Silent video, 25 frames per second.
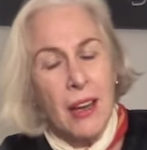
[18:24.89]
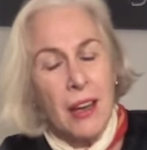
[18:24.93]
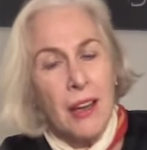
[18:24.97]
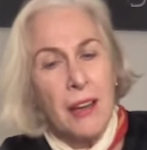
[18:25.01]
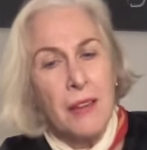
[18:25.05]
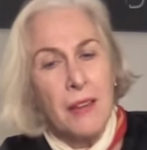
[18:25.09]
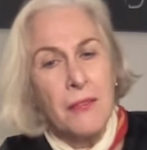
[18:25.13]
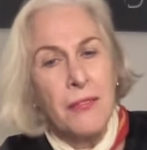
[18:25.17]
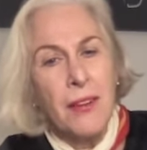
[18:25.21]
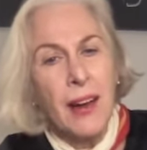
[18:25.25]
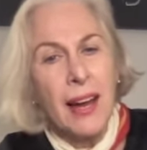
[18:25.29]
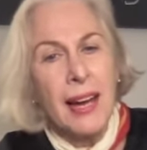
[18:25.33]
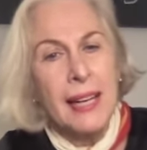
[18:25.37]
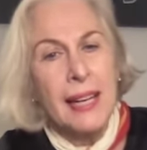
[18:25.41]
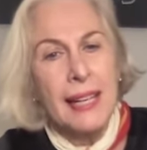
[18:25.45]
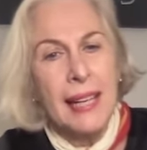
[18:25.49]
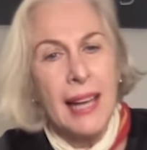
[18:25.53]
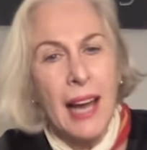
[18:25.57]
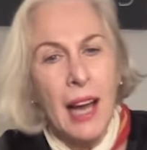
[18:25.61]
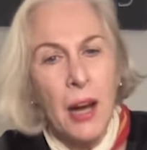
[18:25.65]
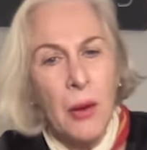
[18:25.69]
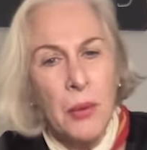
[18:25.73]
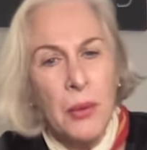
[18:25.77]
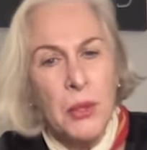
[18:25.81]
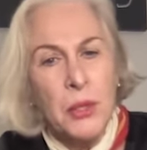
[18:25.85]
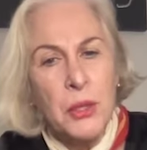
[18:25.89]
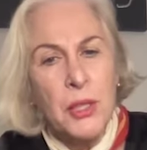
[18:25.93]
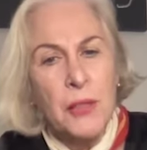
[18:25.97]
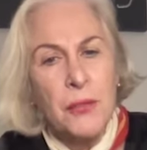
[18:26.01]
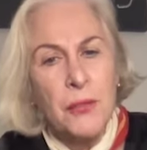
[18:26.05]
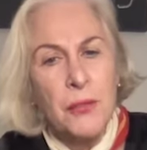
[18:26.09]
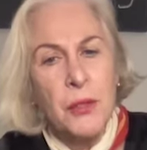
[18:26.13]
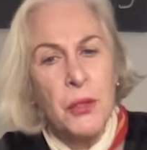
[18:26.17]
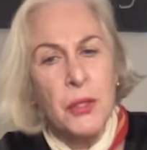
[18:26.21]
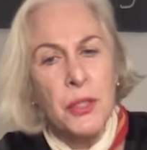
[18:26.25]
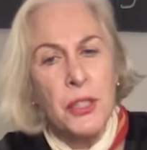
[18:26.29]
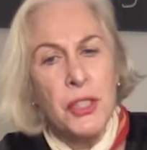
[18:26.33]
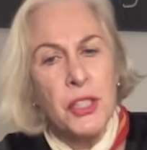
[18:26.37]
And finally, I wonder if
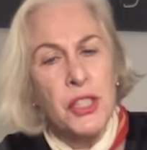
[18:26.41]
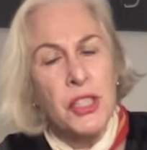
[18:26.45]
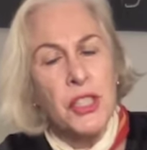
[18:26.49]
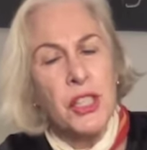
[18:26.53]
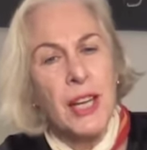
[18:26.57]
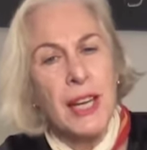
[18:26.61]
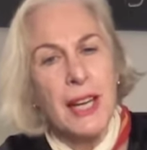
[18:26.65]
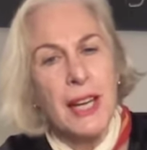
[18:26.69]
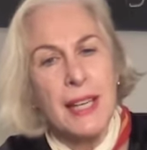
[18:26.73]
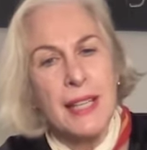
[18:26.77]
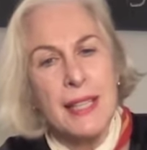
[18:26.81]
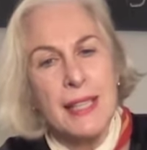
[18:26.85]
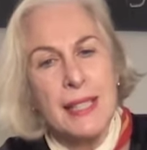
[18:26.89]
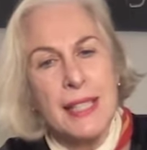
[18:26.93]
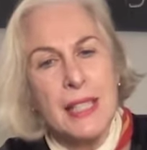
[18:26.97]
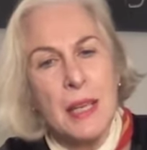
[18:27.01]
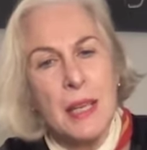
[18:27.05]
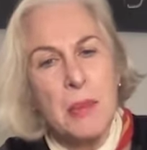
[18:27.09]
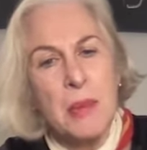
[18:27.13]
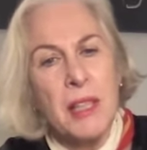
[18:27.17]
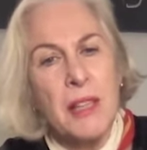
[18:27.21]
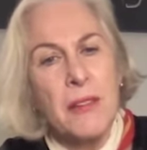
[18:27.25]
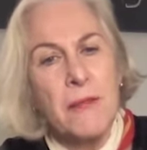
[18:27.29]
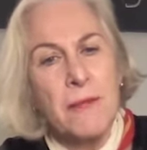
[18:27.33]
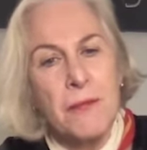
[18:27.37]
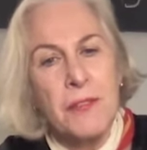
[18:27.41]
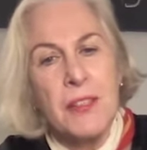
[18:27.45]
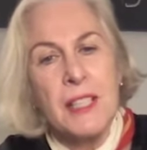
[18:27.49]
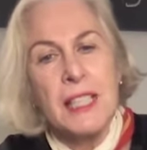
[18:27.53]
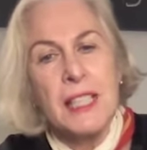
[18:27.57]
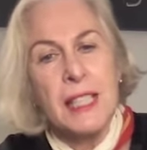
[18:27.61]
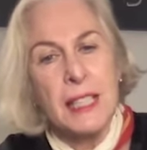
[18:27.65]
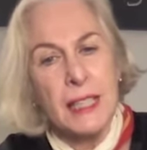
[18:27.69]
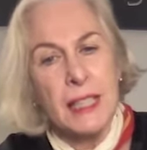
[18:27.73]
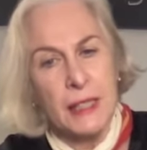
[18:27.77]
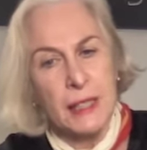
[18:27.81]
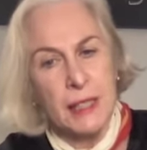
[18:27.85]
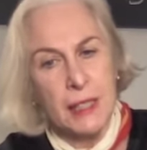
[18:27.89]
you could share some of the
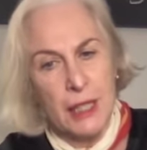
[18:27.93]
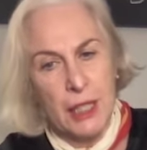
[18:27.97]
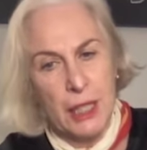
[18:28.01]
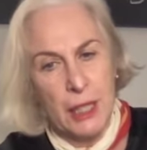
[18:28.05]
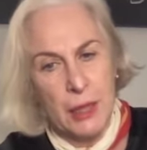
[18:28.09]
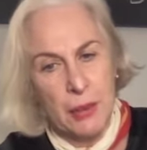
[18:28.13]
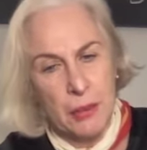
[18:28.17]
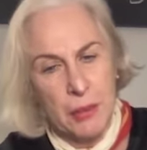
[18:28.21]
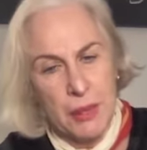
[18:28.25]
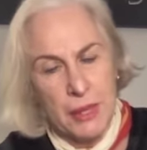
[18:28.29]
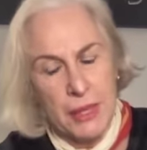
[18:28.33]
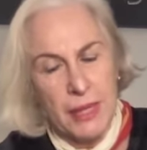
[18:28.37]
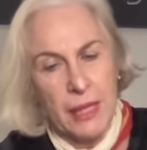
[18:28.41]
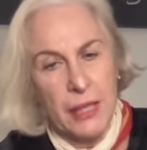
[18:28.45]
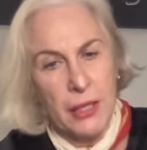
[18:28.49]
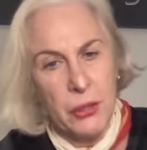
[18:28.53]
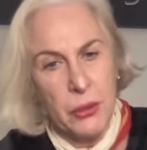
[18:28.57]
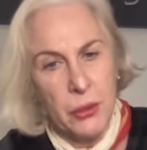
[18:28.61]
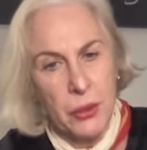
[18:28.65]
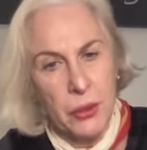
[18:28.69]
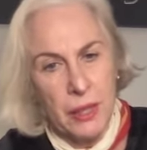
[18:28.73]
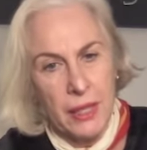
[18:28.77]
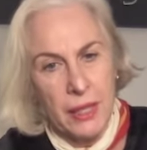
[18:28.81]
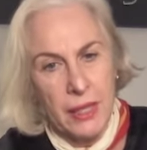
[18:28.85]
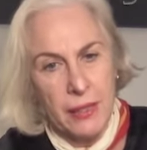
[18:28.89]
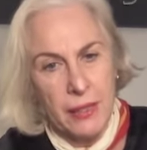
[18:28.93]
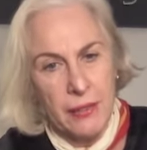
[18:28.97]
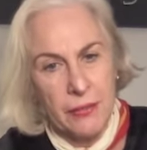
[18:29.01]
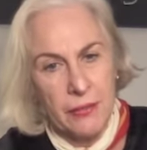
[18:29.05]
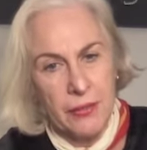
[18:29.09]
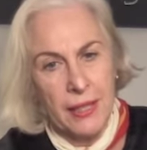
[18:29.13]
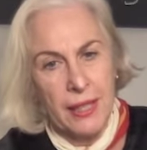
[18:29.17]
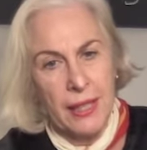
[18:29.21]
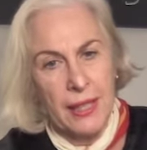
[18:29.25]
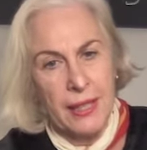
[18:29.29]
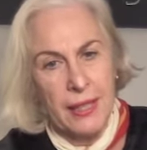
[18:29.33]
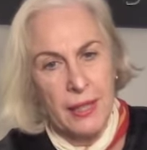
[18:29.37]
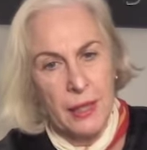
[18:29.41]
physical tips that you give
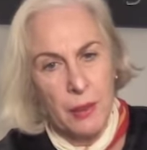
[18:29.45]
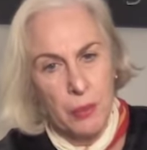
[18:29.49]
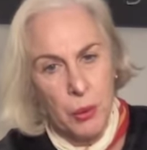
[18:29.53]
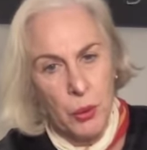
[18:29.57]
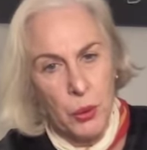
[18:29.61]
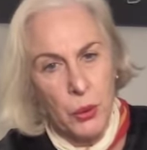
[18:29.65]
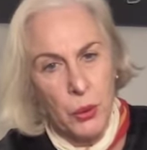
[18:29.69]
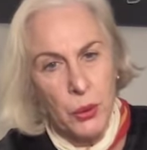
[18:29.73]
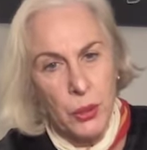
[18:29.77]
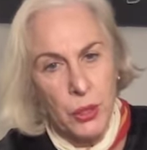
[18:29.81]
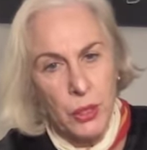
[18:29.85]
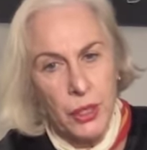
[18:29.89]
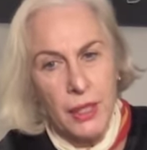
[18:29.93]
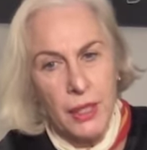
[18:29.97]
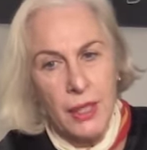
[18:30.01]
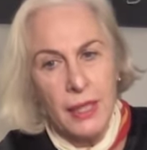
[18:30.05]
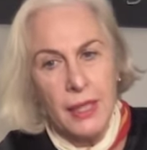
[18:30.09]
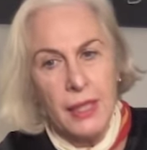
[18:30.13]
in the book.